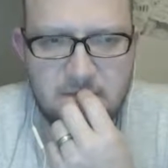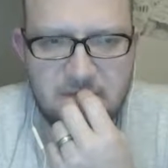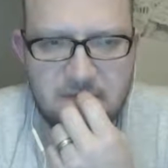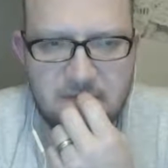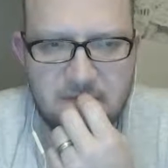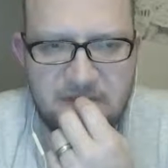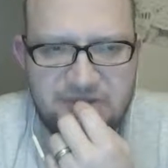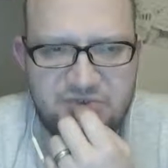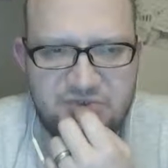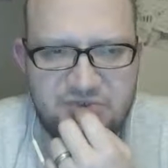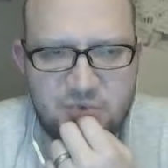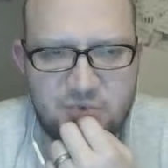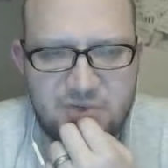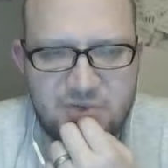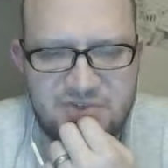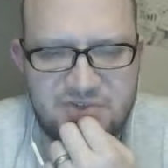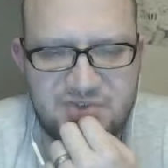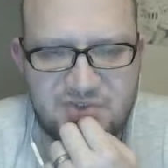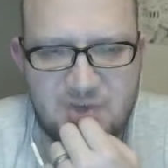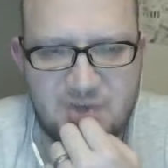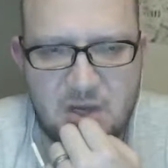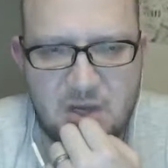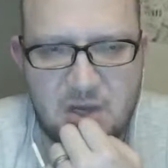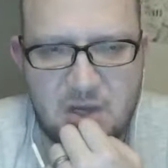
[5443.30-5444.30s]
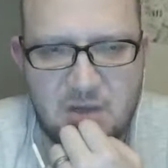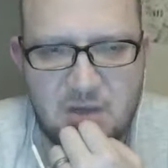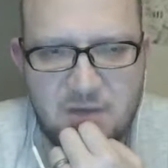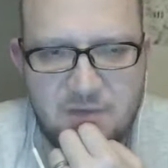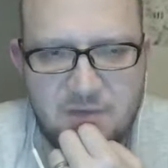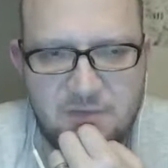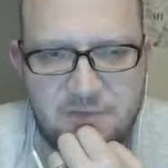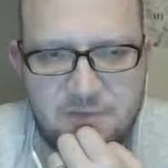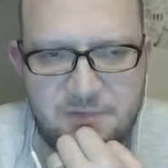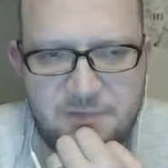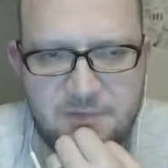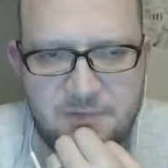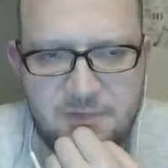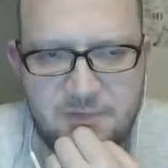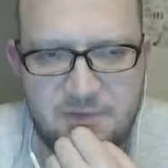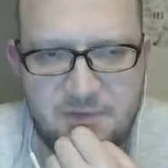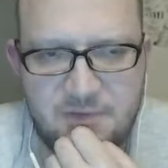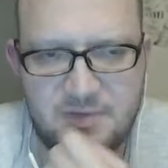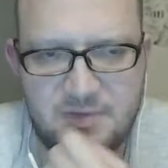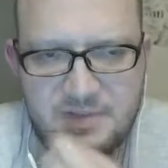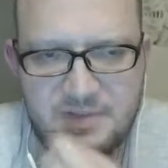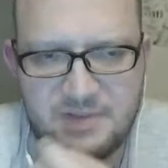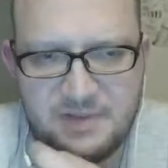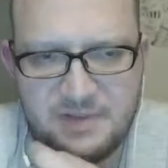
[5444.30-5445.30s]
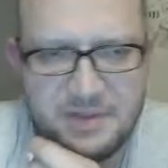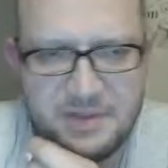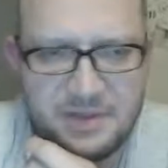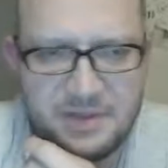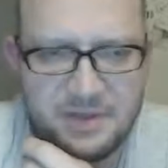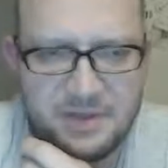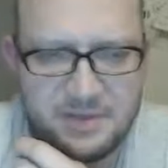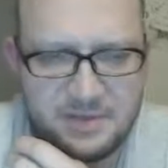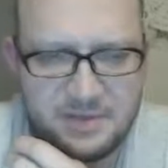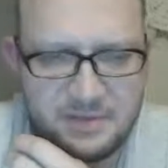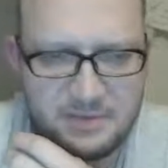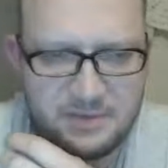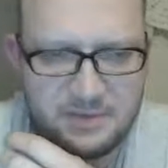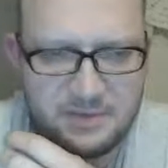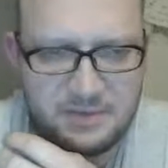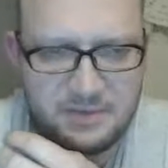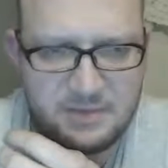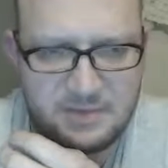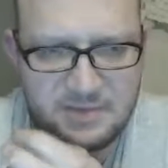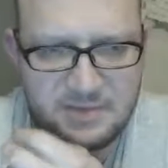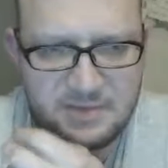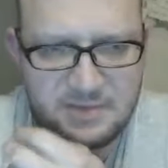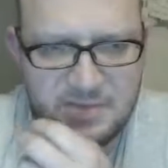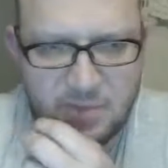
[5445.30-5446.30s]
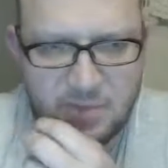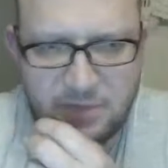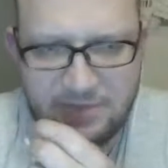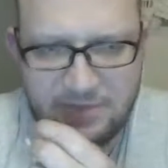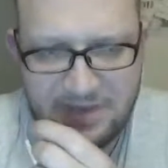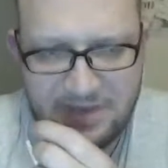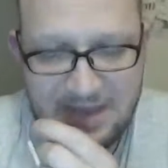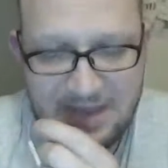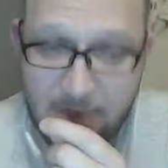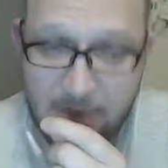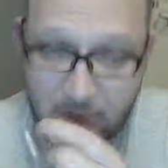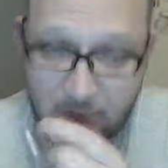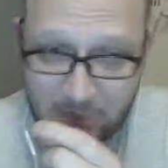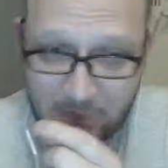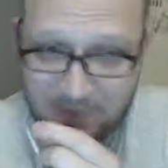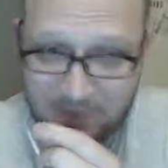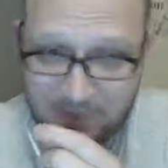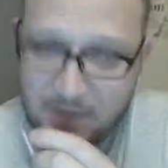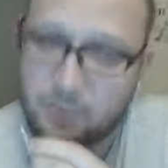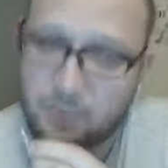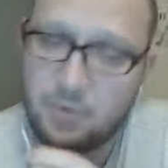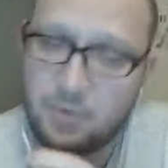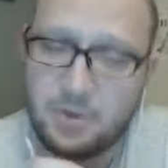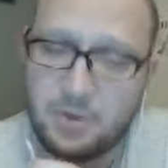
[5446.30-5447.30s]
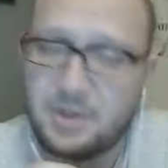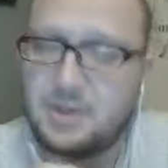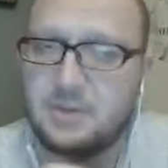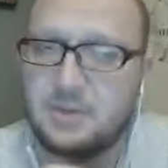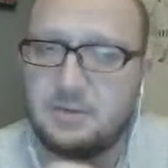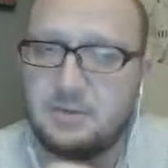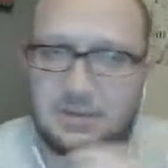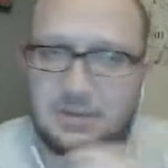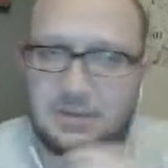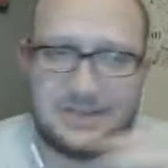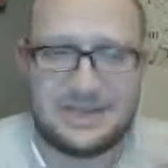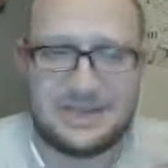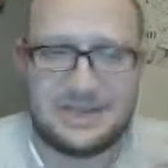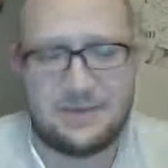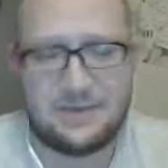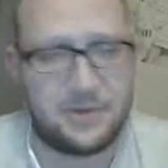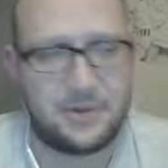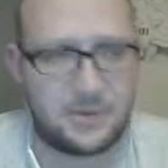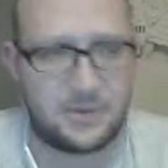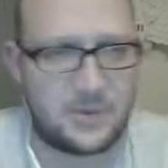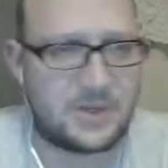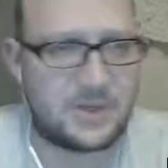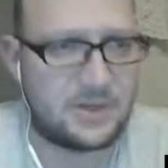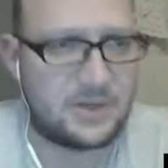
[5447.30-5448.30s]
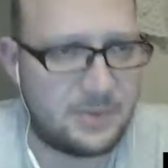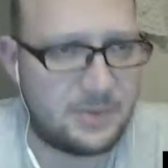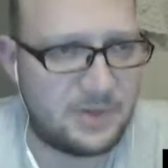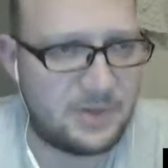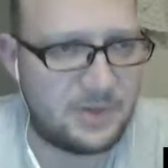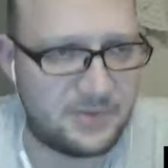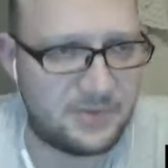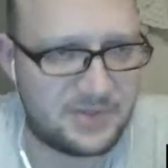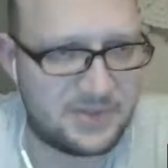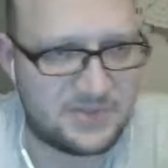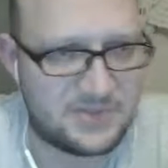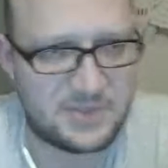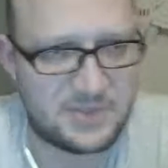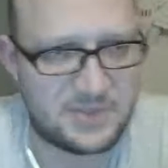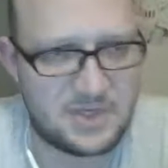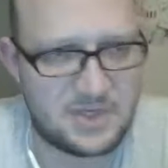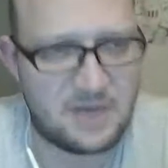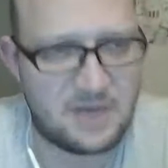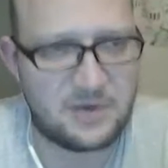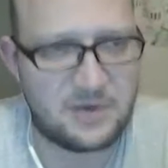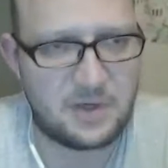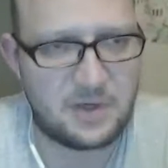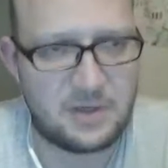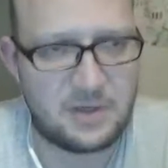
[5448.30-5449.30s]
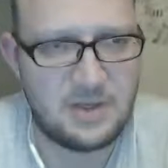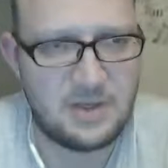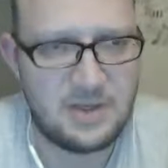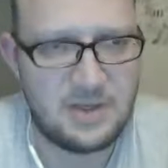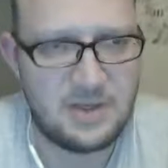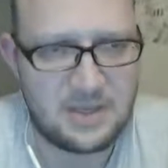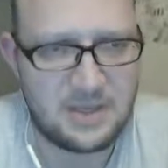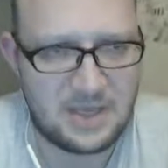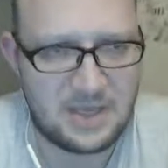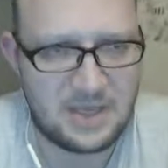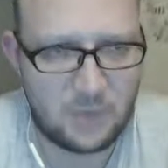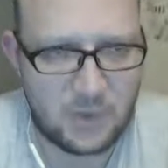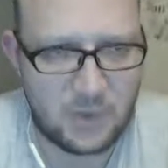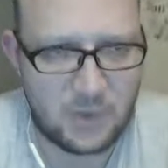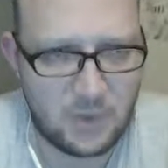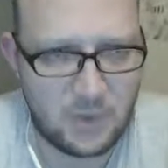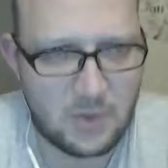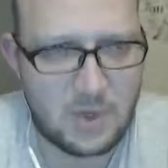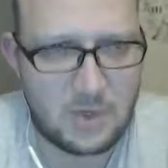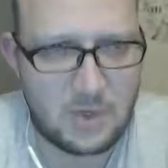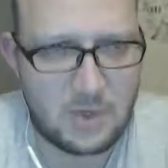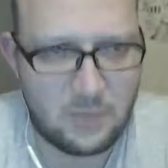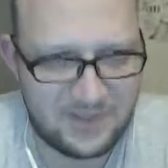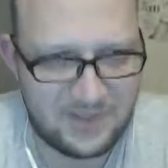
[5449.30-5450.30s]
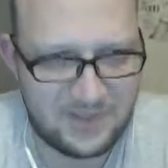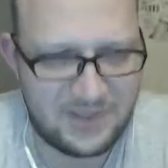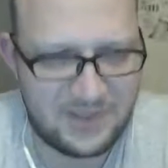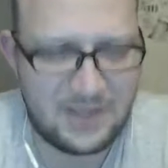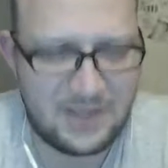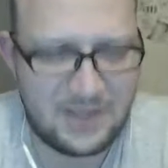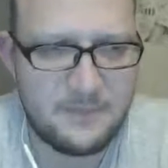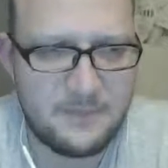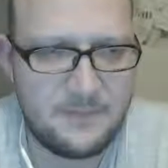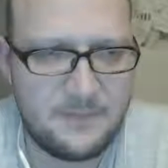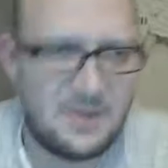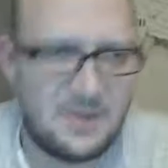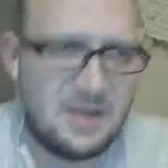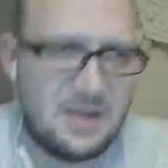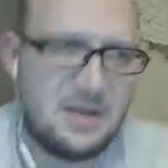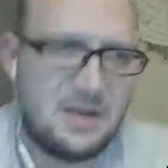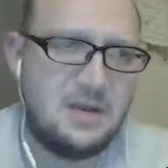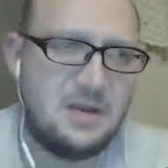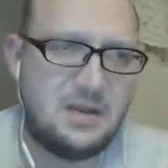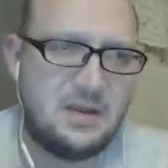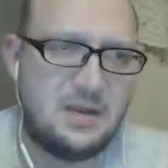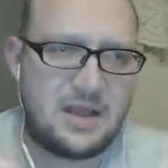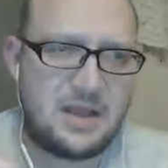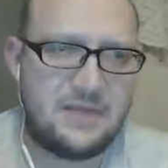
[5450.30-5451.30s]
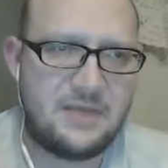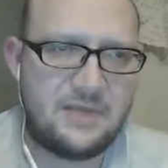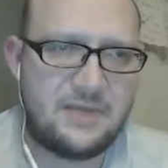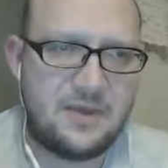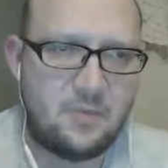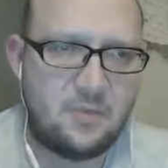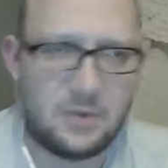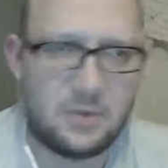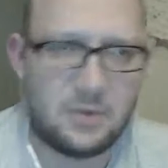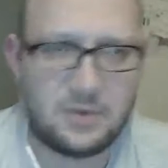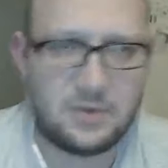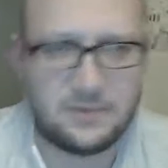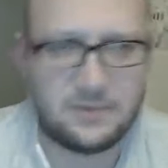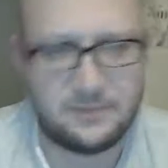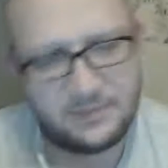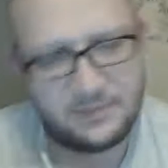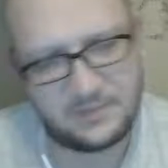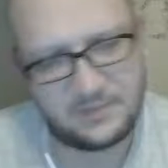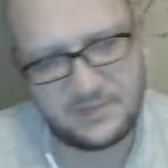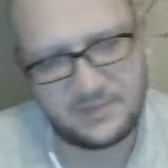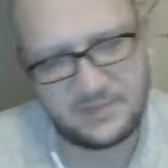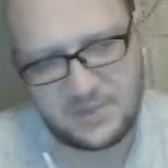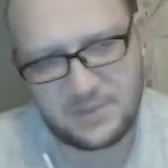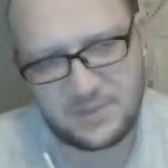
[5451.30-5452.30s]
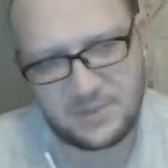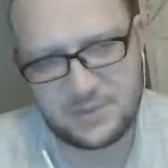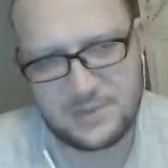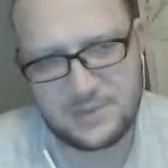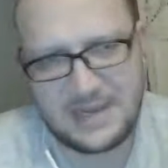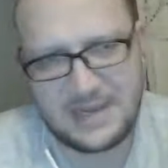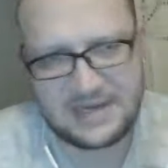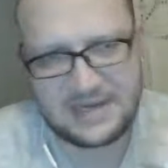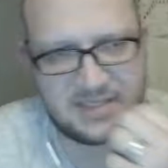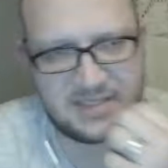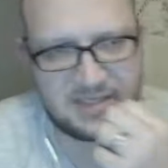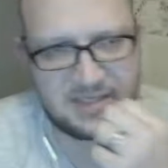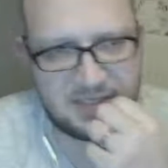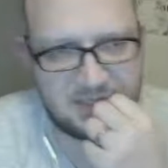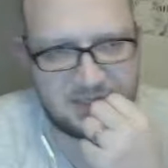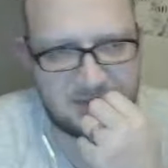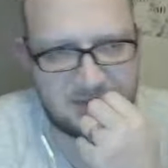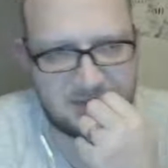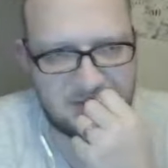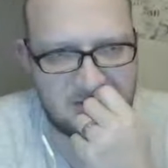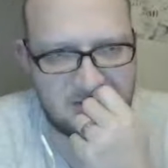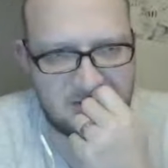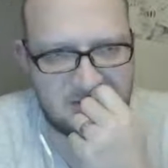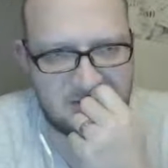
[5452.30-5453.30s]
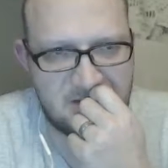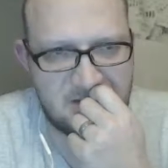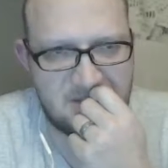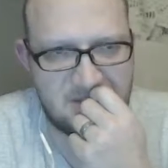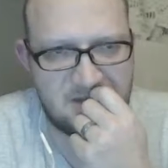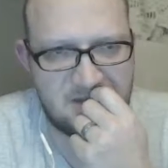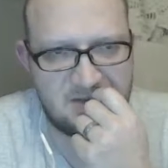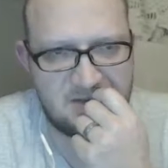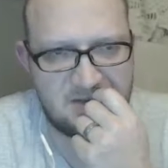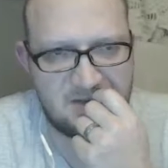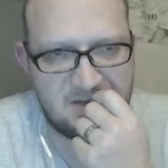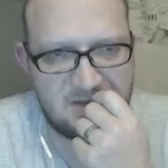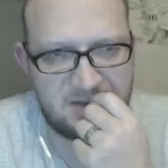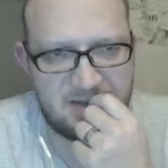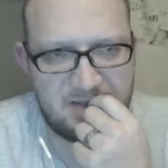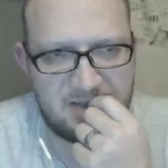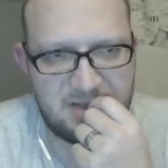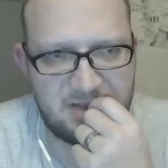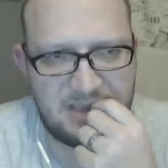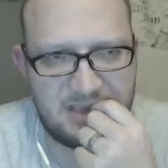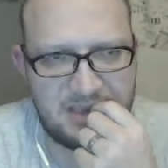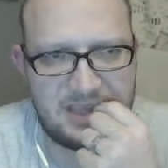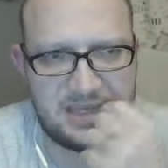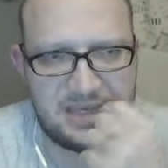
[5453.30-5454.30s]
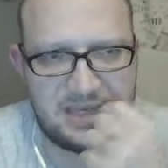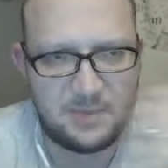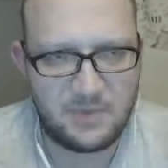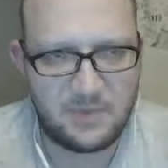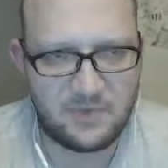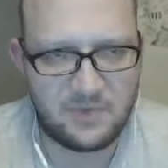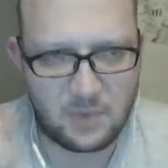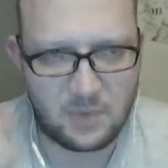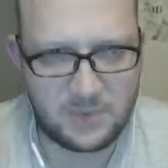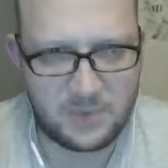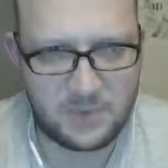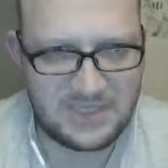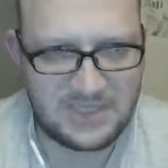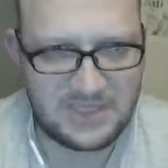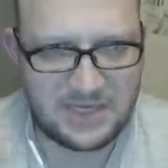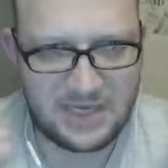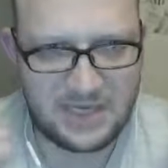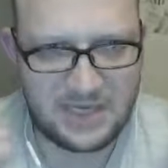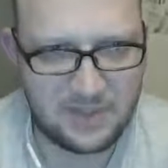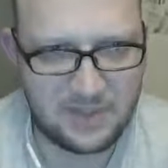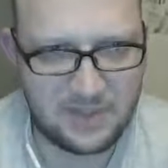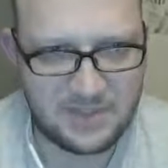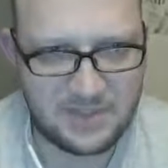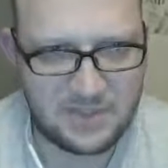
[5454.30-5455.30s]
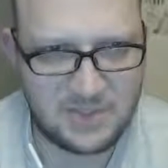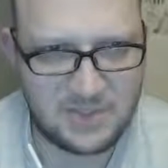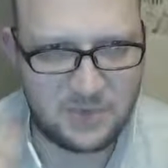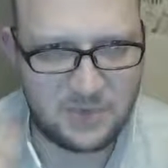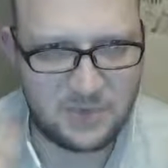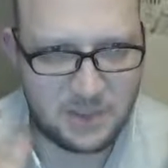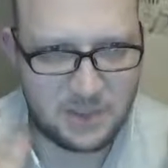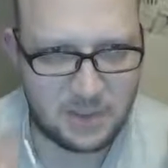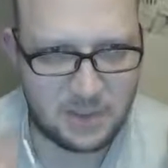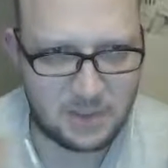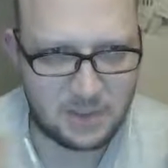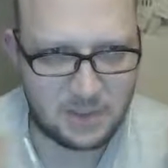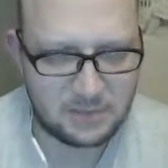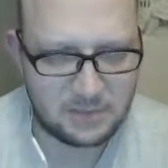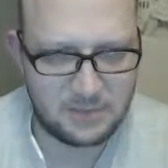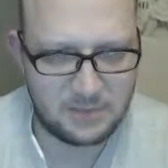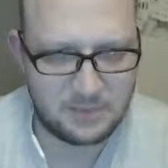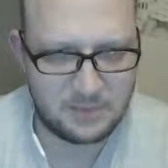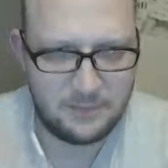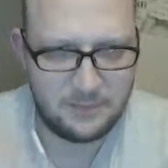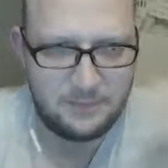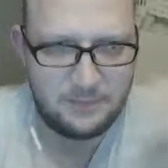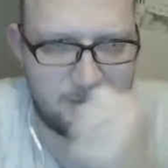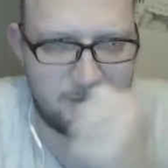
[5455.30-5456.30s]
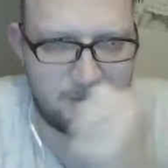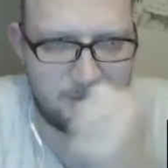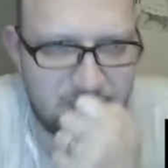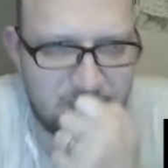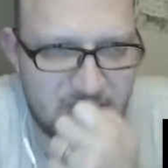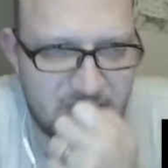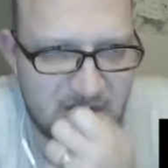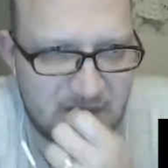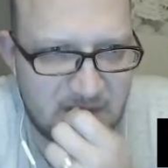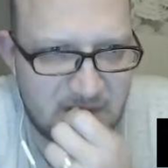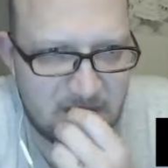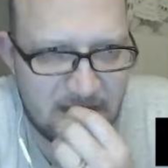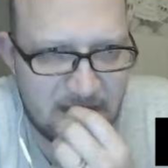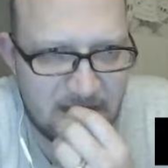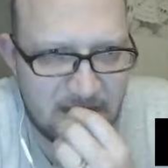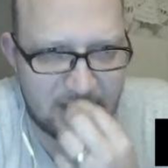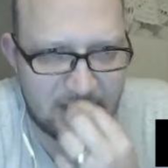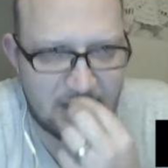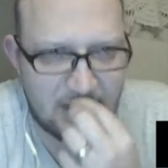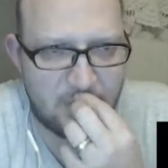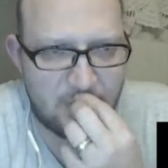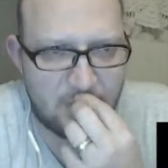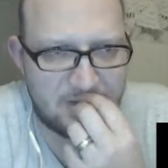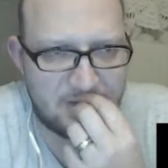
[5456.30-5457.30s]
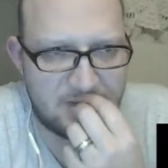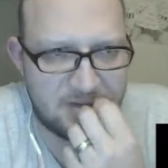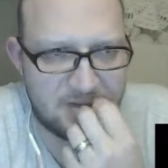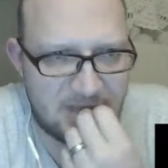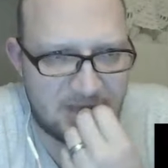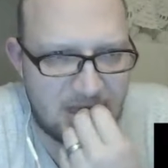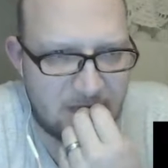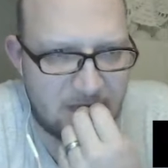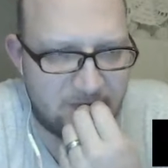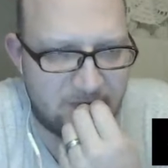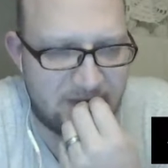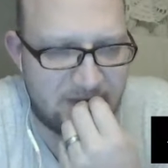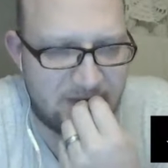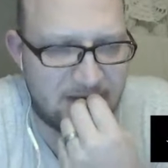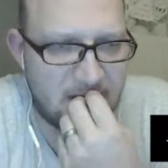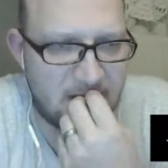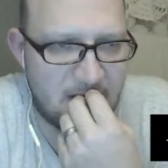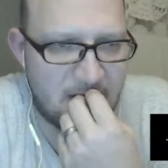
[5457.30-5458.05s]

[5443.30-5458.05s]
Let's resolve the sort of encounter with him not really quickly, but let's resolve your kind of where you are with him, and then we'll switch back to Andy before we take care of the two that are heading up onto the caravan.